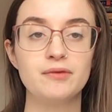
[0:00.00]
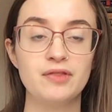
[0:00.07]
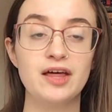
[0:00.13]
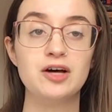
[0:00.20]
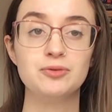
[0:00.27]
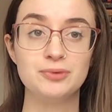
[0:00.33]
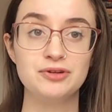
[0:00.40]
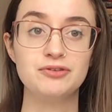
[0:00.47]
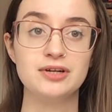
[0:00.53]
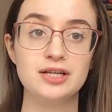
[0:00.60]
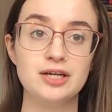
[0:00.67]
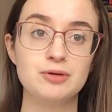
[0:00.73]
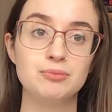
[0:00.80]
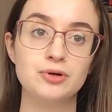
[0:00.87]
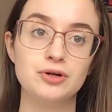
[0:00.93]
they'll be
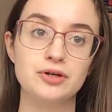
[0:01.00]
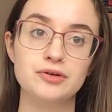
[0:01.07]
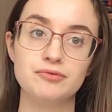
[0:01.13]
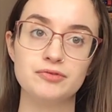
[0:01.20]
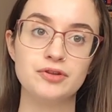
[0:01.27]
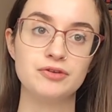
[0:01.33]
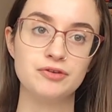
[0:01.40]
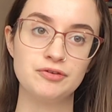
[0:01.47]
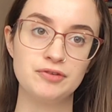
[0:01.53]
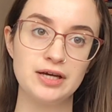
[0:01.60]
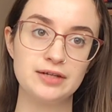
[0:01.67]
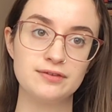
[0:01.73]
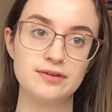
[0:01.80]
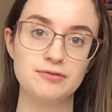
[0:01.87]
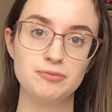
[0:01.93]
really important for the
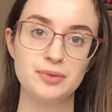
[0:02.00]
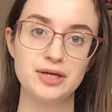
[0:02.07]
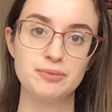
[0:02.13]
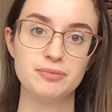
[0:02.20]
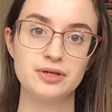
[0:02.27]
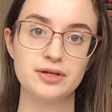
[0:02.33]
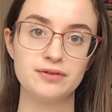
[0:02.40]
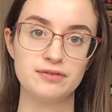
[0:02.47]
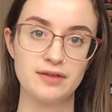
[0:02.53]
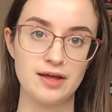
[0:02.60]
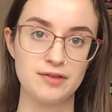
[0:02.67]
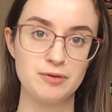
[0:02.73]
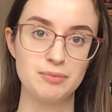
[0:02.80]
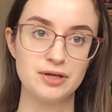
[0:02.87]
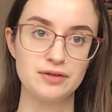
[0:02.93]
reflective bit, because
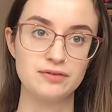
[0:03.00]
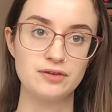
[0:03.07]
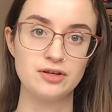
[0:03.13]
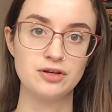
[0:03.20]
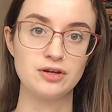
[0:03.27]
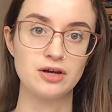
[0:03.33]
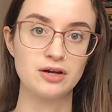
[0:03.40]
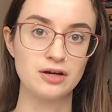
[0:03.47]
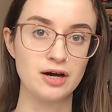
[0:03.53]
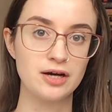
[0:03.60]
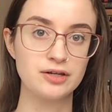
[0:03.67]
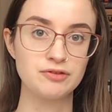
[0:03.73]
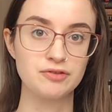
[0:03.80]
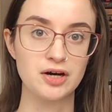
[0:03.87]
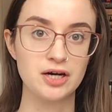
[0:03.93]
they're the bits that you can
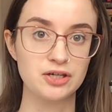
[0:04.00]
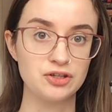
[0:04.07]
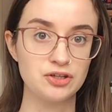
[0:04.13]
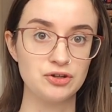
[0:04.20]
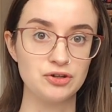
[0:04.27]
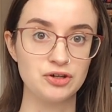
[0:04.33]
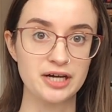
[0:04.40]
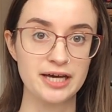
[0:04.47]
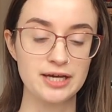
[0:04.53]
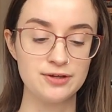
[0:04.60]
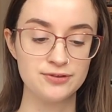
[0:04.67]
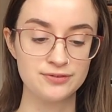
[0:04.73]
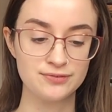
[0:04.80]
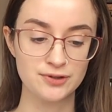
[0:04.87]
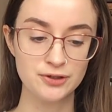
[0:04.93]
kind of argue your
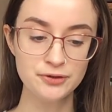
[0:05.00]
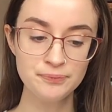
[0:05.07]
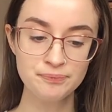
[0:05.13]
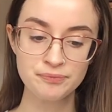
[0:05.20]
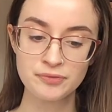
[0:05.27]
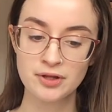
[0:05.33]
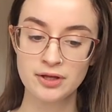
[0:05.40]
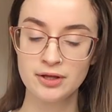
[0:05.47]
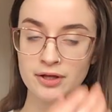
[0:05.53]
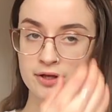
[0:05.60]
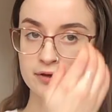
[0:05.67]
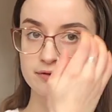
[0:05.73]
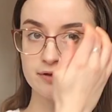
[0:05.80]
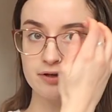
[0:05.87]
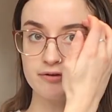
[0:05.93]
case for.
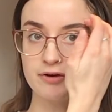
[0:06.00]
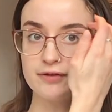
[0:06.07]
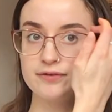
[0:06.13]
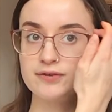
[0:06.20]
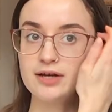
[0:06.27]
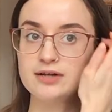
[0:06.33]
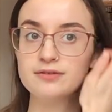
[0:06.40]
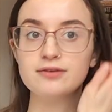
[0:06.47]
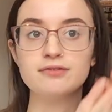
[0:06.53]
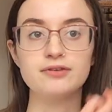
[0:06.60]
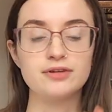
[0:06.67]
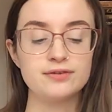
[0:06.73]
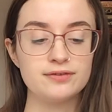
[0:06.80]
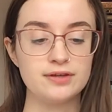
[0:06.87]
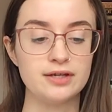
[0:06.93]
So you've got
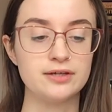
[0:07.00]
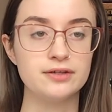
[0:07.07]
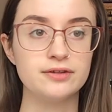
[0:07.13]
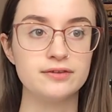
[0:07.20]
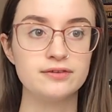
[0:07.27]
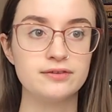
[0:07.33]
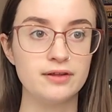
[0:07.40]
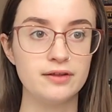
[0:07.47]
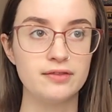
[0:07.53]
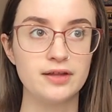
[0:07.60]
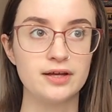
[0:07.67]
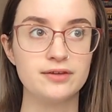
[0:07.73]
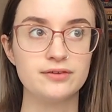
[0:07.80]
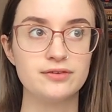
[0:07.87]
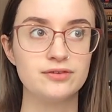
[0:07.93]
scientific skills, and
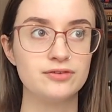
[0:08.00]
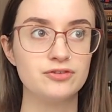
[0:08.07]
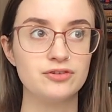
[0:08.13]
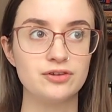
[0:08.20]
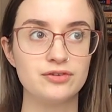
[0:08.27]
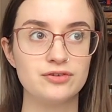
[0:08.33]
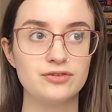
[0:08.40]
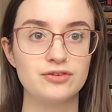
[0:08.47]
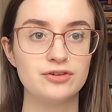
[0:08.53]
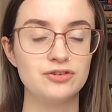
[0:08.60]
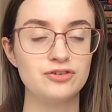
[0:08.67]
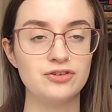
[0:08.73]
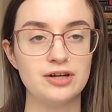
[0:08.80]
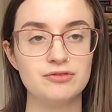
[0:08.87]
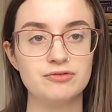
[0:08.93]
that's just
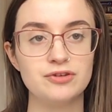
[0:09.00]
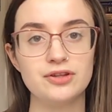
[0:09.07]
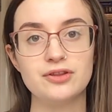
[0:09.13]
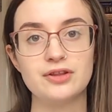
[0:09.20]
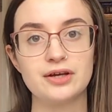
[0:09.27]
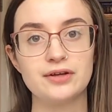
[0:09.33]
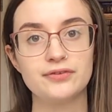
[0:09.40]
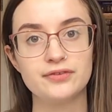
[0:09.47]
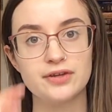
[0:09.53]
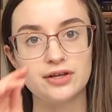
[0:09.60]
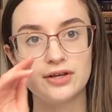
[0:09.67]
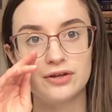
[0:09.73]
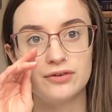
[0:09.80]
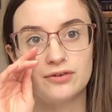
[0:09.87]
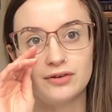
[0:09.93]
general things that
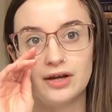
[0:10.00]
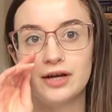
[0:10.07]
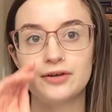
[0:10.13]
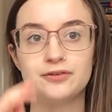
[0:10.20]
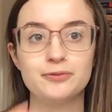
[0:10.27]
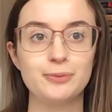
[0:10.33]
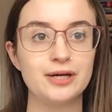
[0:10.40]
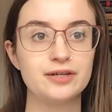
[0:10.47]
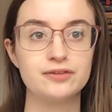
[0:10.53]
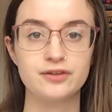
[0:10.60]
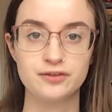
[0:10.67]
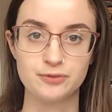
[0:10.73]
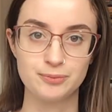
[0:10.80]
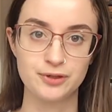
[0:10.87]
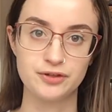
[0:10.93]
you'd expect, I
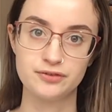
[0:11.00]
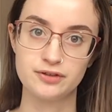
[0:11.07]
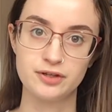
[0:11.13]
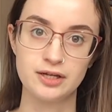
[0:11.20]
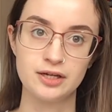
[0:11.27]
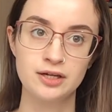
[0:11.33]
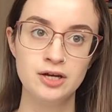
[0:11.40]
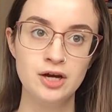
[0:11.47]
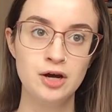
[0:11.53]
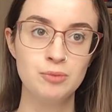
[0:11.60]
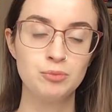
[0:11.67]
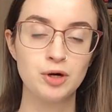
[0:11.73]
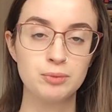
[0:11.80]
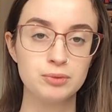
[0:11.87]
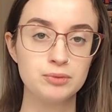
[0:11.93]
suppose, so like
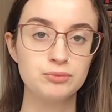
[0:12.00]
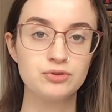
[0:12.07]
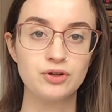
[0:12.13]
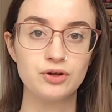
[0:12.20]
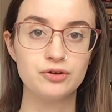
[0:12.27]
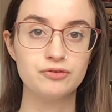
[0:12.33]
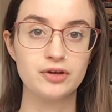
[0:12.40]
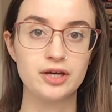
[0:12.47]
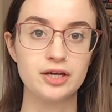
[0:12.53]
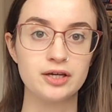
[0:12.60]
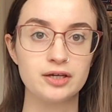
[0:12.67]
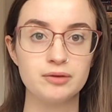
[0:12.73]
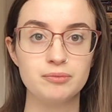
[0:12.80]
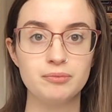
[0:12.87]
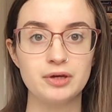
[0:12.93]
problem
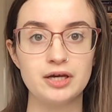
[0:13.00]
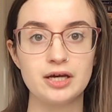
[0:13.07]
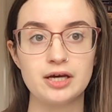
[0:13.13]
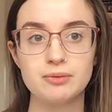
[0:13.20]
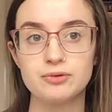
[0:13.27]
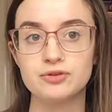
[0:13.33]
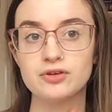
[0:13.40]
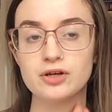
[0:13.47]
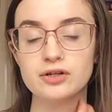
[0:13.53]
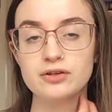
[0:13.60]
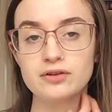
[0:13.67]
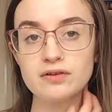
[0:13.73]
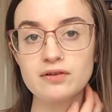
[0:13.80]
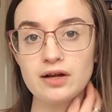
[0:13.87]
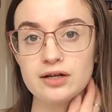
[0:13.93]
solving, being able to
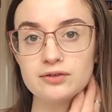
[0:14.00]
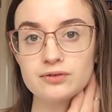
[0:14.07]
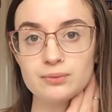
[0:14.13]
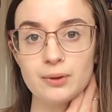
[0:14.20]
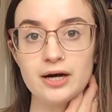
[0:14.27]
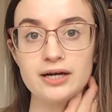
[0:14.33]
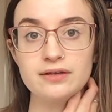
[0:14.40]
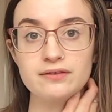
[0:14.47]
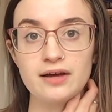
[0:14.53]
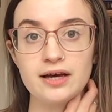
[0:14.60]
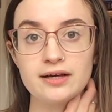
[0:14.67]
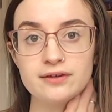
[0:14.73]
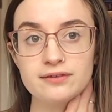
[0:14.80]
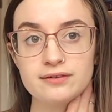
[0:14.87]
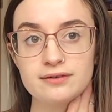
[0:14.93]
understand why a
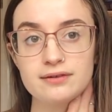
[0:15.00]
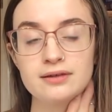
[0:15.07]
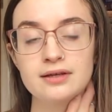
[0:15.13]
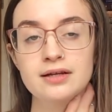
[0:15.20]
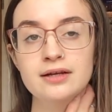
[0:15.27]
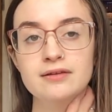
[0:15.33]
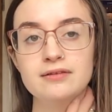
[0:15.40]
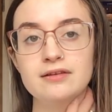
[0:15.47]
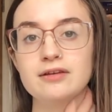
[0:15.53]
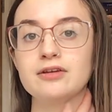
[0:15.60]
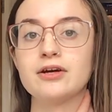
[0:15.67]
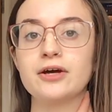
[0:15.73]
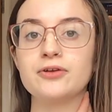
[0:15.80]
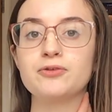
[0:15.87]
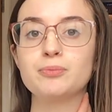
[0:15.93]
test
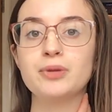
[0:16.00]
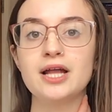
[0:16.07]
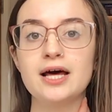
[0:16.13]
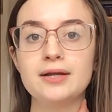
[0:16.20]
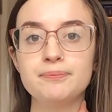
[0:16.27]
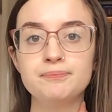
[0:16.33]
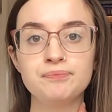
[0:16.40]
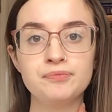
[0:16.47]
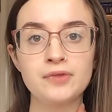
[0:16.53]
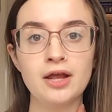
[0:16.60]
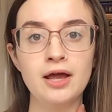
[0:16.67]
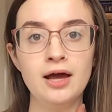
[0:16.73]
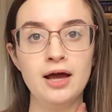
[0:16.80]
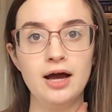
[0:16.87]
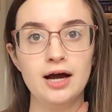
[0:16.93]
didn't go to plan,
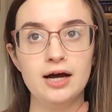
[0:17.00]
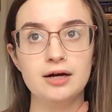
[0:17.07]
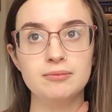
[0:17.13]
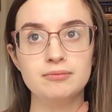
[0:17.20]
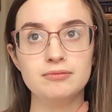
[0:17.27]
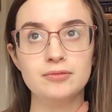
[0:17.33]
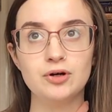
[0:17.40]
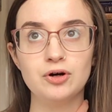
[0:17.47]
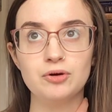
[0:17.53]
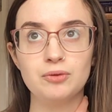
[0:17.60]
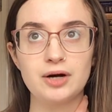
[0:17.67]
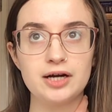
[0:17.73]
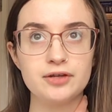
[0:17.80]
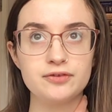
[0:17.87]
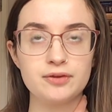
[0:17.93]
or
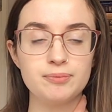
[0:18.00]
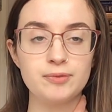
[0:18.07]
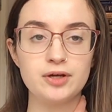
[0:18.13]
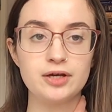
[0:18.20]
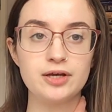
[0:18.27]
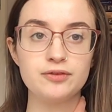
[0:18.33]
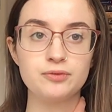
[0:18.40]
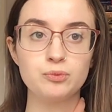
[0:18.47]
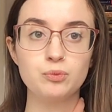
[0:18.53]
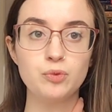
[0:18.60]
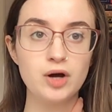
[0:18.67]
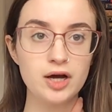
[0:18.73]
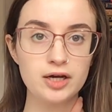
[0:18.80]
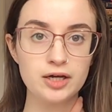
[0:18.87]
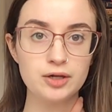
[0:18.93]
why something isn't
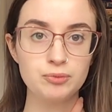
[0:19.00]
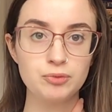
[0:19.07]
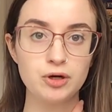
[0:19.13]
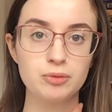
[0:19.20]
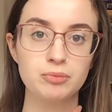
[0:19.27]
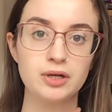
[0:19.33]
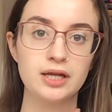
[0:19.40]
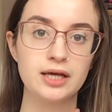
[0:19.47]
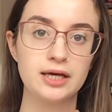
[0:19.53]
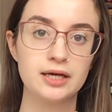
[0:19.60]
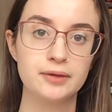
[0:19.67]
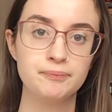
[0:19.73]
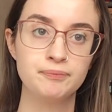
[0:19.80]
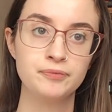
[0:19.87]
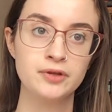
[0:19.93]
working
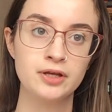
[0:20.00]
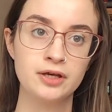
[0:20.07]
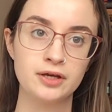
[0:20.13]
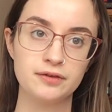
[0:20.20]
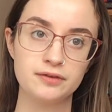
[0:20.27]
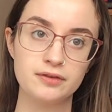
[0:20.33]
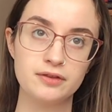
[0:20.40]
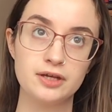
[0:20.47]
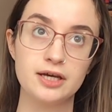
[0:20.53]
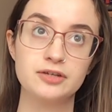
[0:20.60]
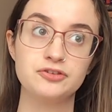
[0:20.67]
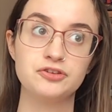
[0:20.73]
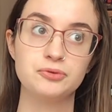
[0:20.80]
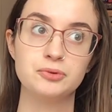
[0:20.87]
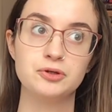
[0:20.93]
properly, because at the
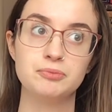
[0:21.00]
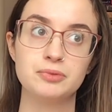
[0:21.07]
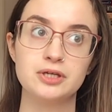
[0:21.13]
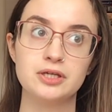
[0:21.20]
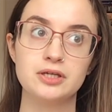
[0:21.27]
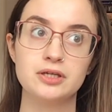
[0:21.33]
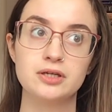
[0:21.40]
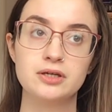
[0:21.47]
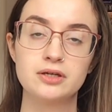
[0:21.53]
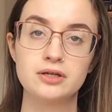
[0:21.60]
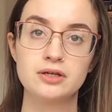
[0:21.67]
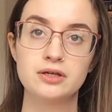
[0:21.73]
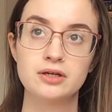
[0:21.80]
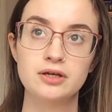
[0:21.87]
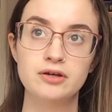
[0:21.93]
end you will be
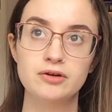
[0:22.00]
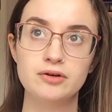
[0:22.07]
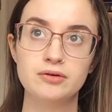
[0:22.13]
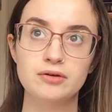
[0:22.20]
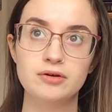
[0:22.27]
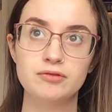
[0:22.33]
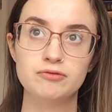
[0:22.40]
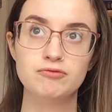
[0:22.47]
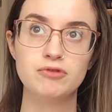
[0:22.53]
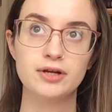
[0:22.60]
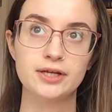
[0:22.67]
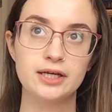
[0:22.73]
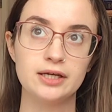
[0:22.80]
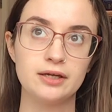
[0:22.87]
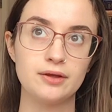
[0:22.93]

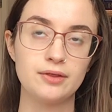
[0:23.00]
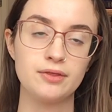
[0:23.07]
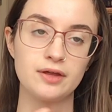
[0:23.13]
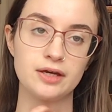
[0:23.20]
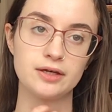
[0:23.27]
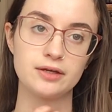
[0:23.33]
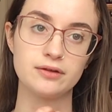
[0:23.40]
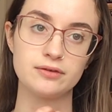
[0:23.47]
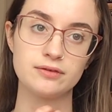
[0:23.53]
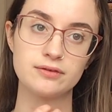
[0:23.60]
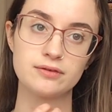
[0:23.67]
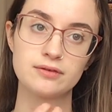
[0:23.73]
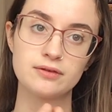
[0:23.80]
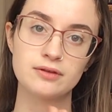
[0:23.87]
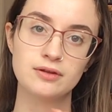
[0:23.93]
running
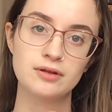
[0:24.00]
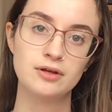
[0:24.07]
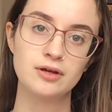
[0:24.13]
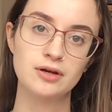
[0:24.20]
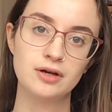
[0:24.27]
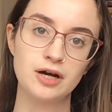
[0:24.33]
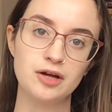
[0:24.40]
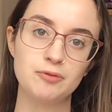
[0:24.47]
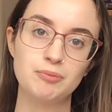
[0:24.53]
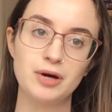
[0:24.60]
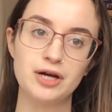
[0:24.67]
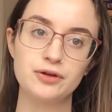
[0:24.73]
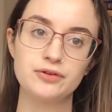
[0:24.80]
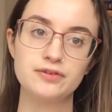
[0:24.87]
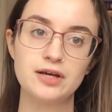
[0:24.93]
things kind of
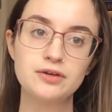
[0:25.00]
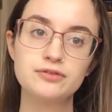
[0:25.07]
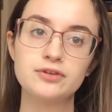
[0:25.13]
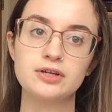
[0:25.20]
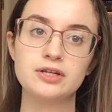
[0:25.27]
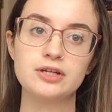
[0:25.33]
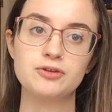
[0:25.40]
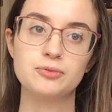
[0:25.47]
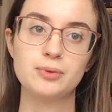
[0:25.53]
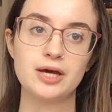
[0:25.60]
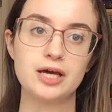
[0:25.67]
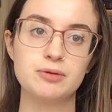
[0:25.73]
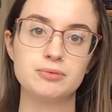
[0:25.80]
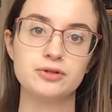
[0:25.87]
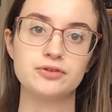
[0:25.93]
by yourself, so you need to
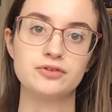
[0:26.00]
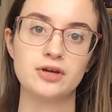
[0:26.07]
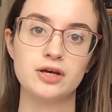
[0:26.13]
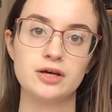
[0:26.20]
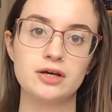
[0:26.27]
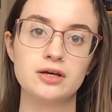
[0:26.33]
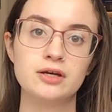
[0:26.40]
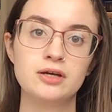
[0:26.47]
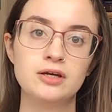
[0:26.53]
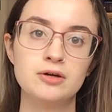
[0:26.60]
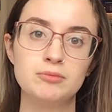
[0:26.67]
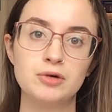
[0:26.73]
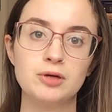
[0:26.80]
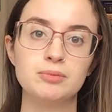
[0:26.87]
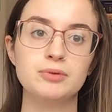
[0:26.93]
be able to
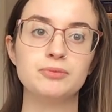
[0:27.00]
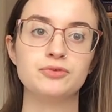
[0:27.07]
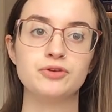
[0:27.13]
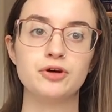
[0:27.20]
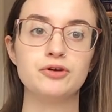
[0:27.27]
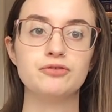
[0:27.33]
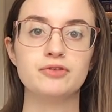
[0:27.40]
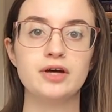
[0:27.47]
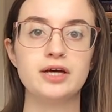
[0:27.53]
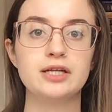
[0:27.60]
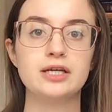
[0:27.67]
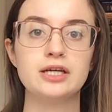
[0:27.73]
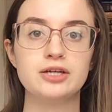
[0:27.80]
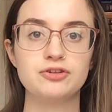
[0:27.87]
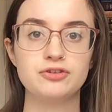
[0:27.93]
problem solve for
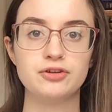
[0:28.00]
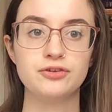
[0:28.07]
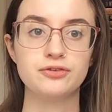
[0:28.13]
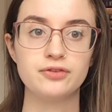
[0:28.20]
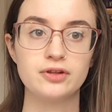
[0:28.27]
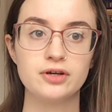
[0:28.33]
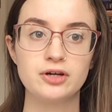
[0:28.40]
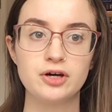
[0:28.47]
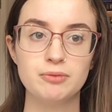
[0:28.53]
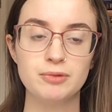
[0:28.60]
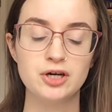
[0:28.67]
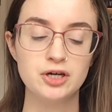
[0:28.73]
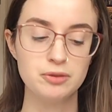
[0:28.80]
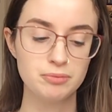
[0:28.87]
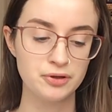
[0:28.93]
any issues that come
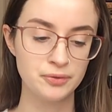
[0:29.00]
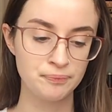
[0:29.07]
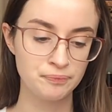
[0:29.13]
up.